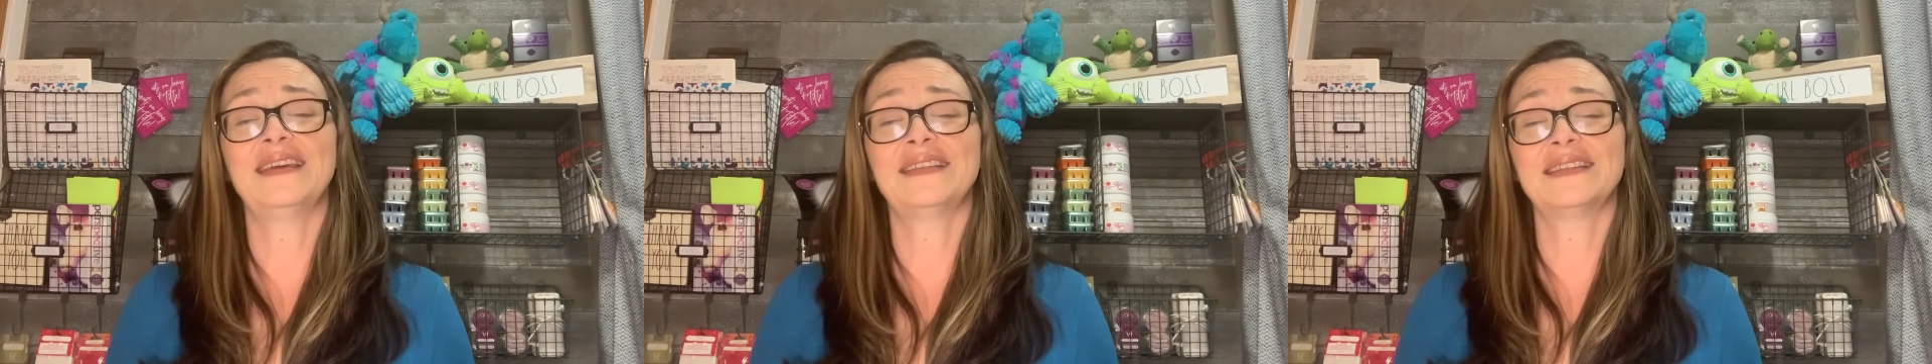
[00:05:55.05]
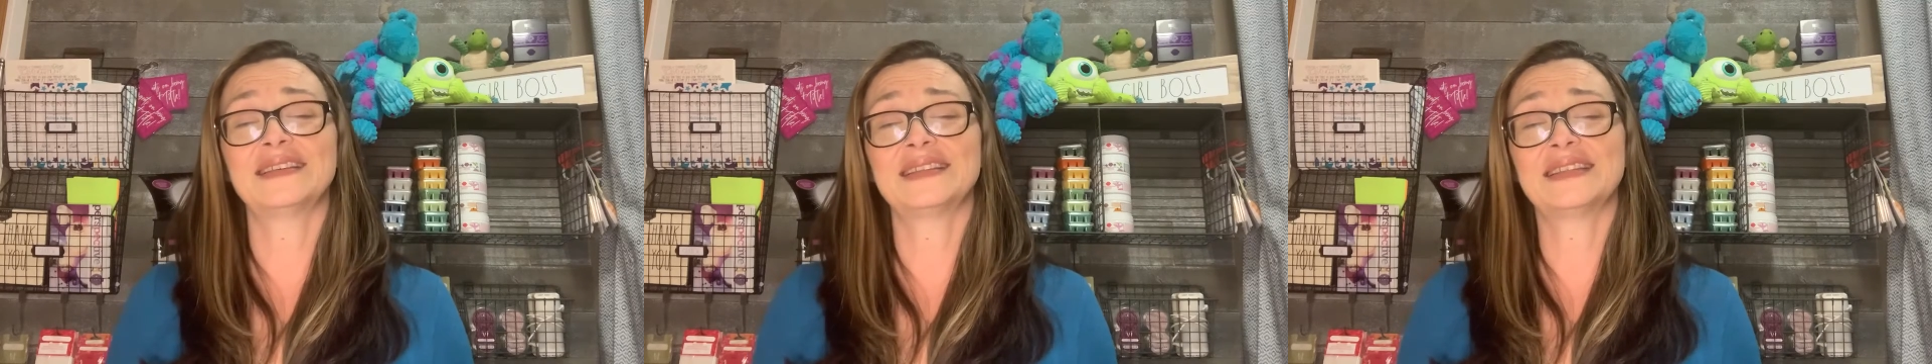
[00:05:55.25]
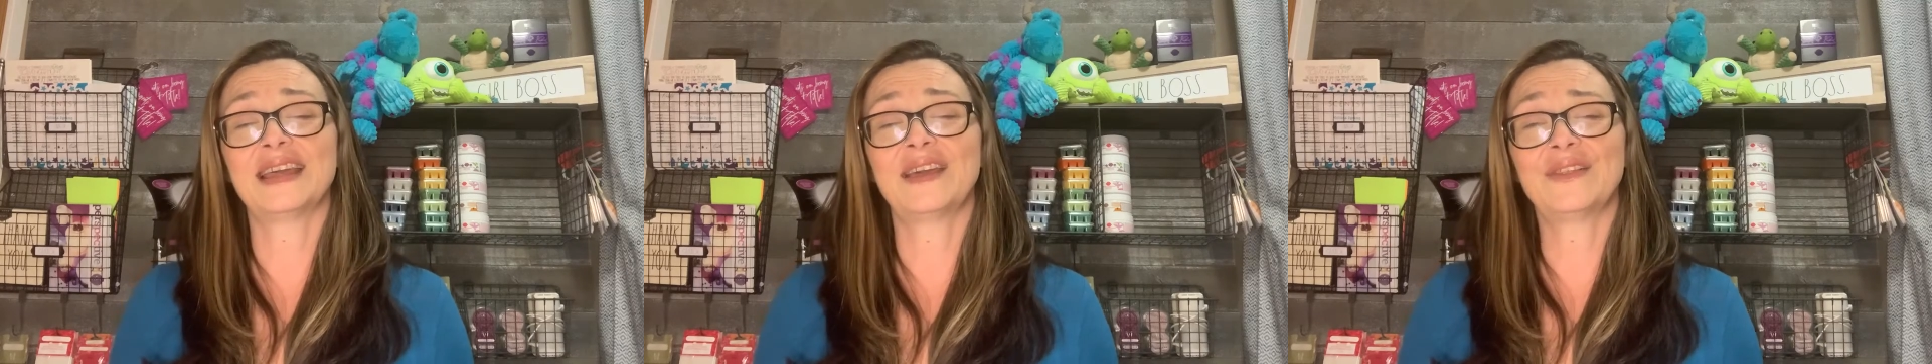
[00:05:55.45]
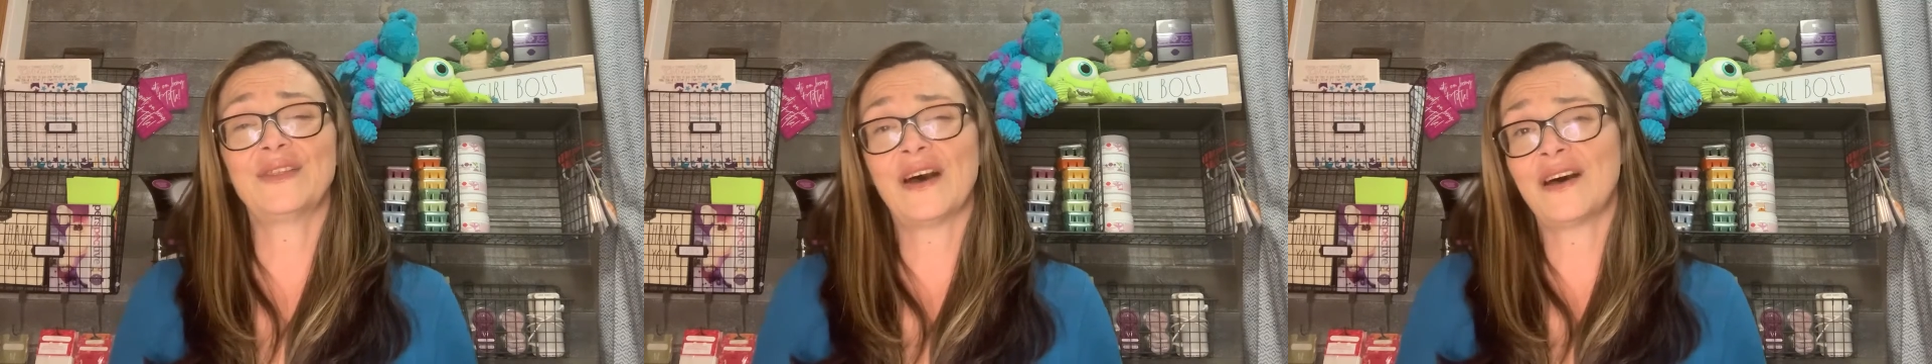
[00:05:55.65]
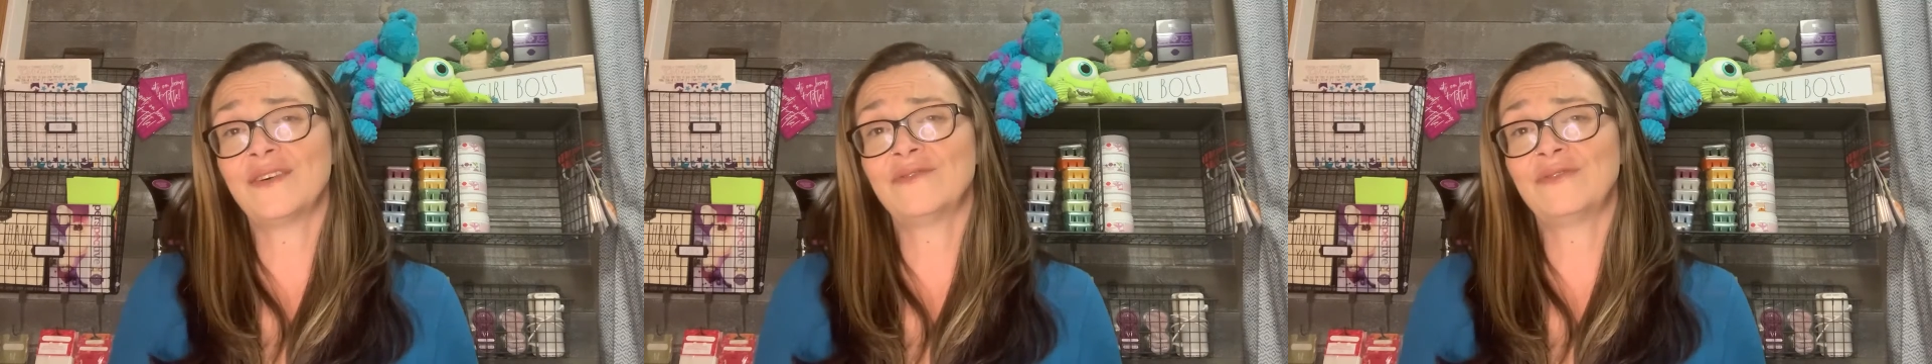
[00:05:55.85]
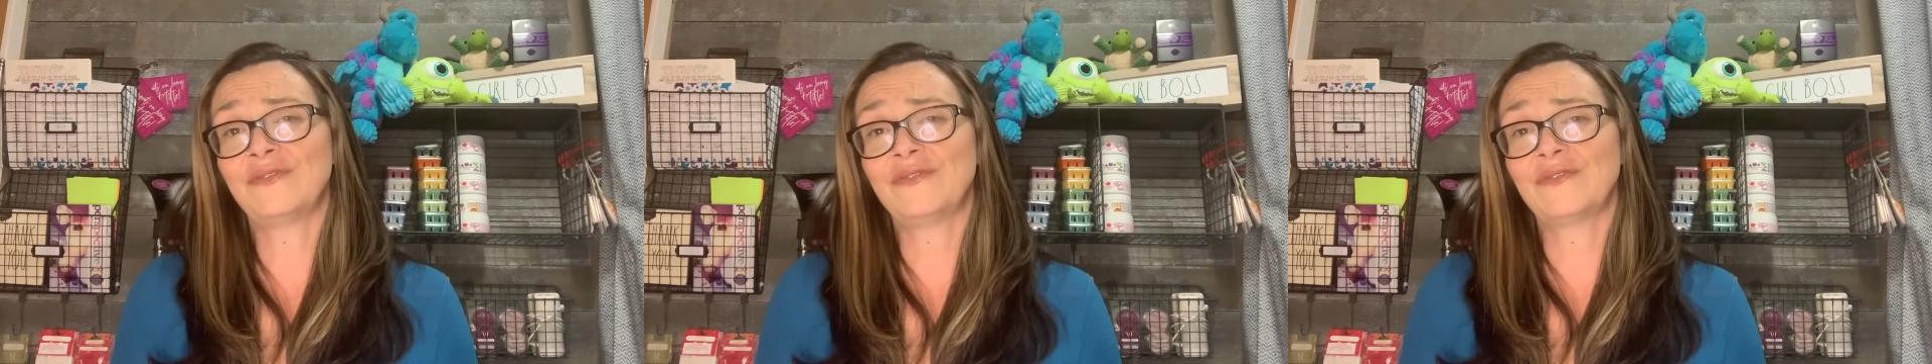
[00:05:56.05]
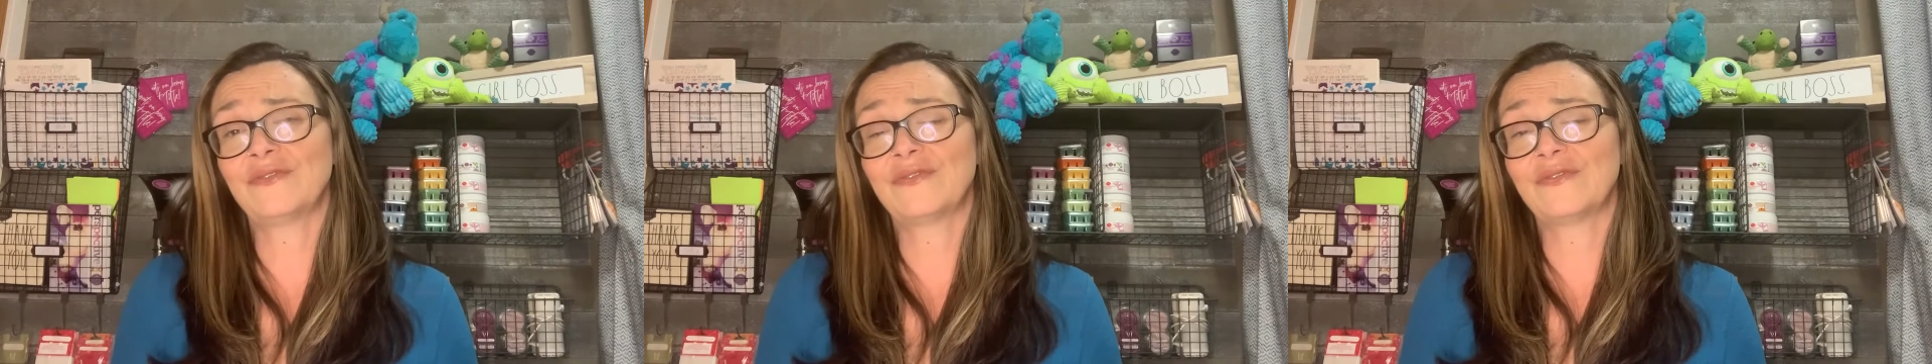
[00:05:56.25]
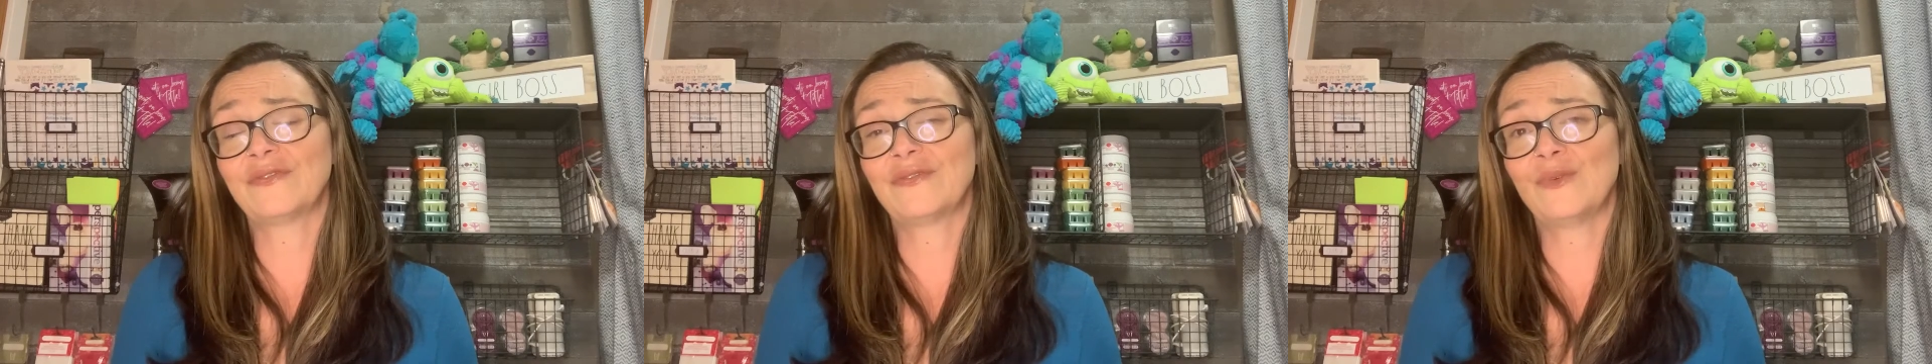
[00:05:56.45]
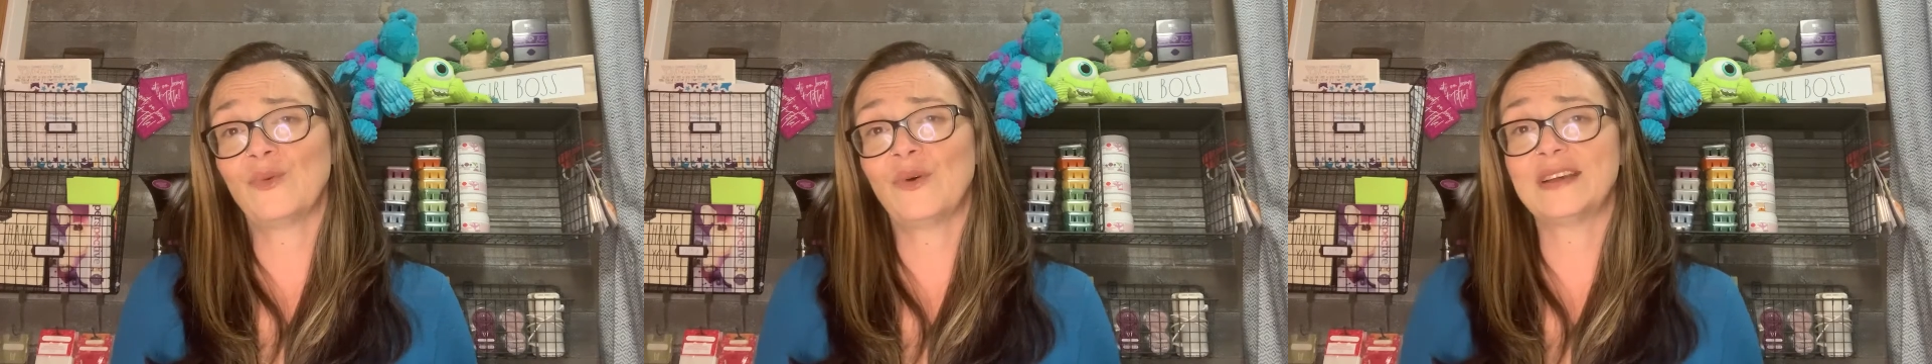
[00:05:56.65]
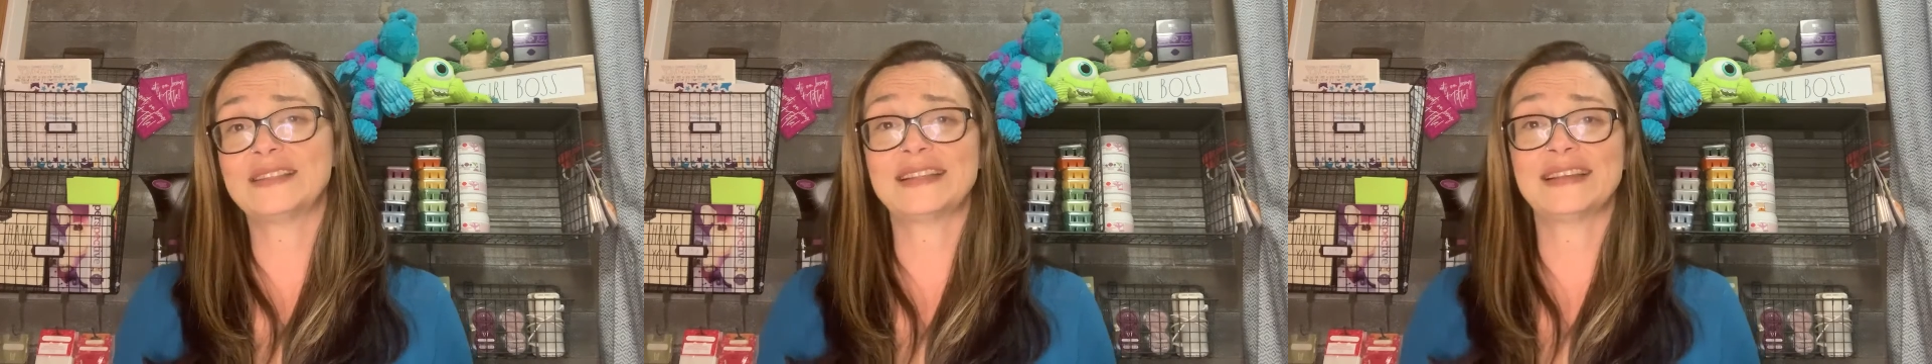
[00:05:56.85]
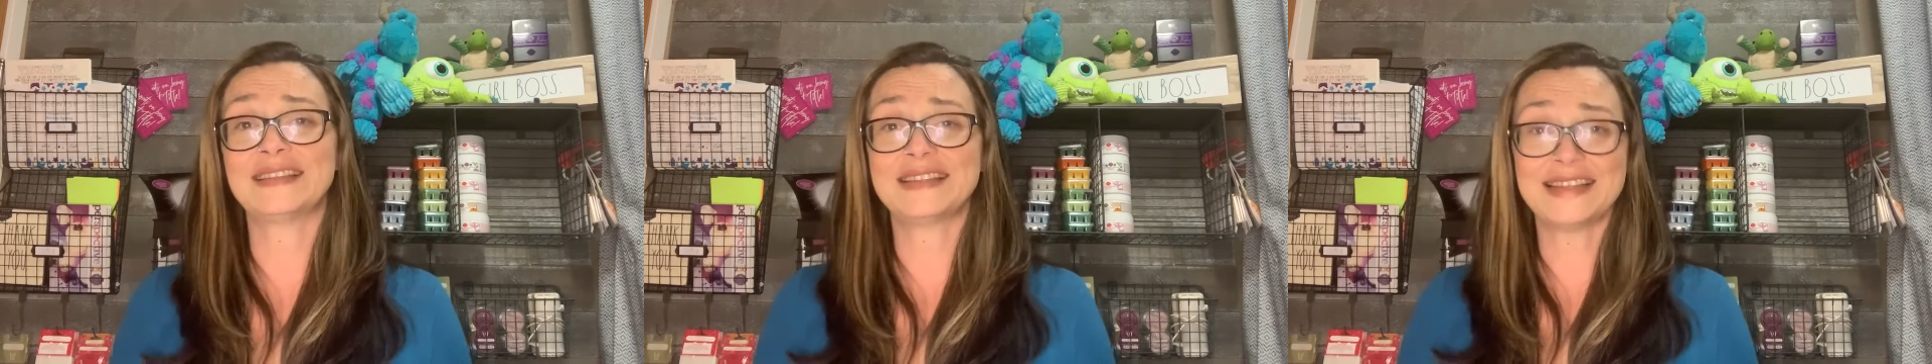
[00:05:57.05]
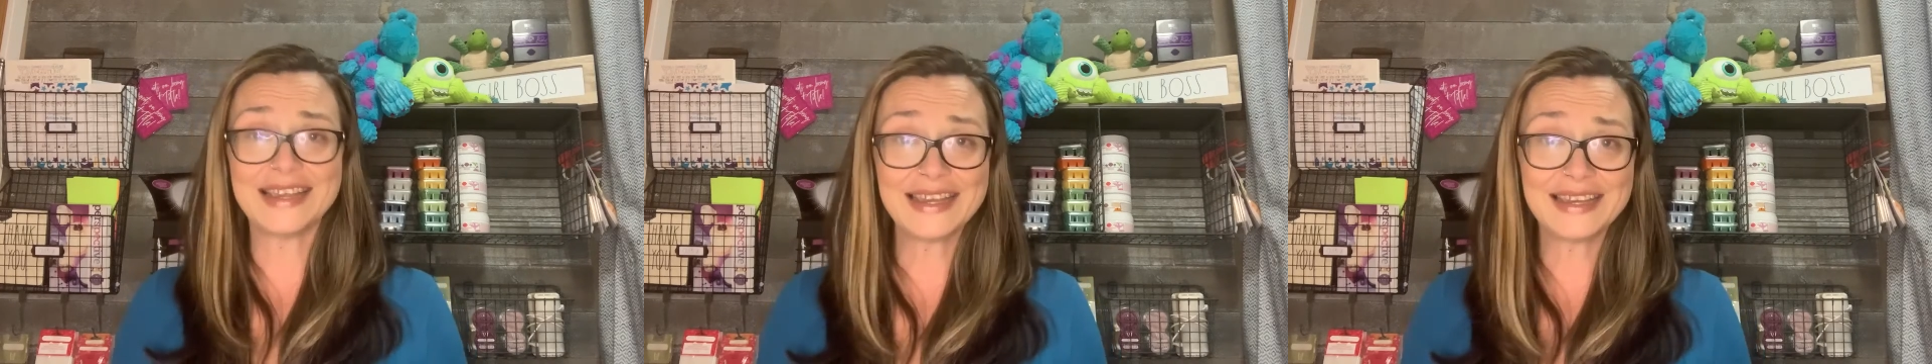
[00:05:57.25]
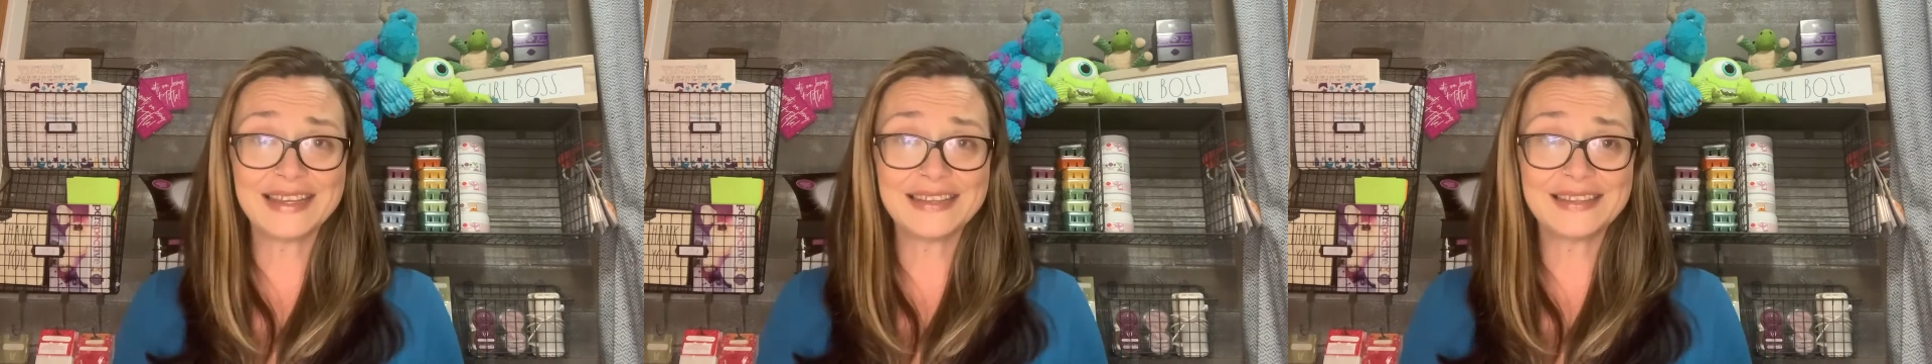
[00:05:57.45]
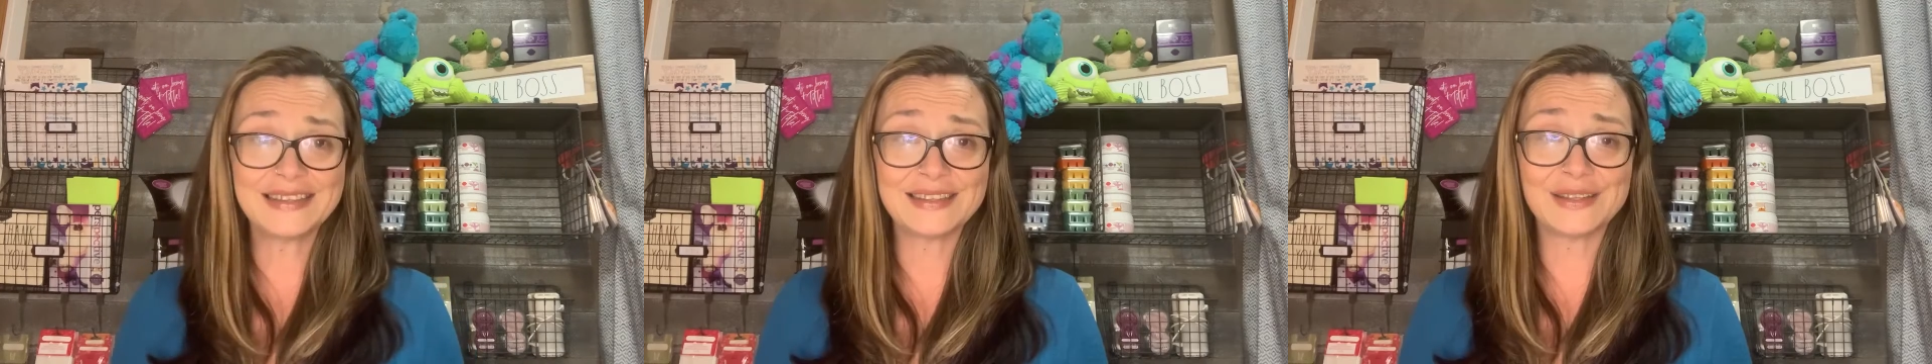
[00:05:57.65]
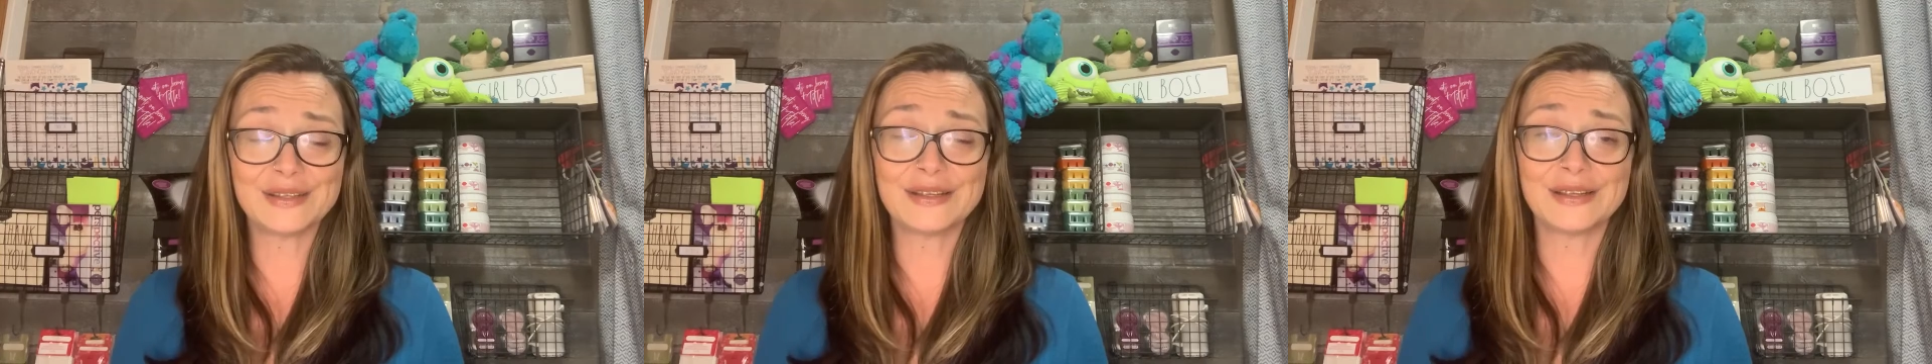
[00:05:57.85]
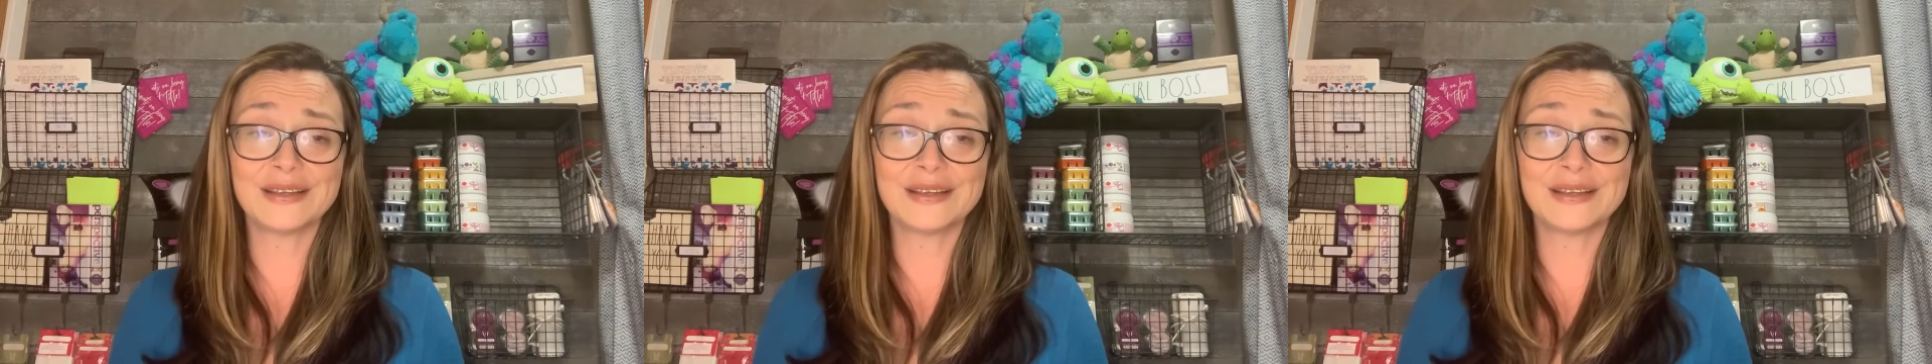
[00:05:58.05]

unless they love what Scentsy is.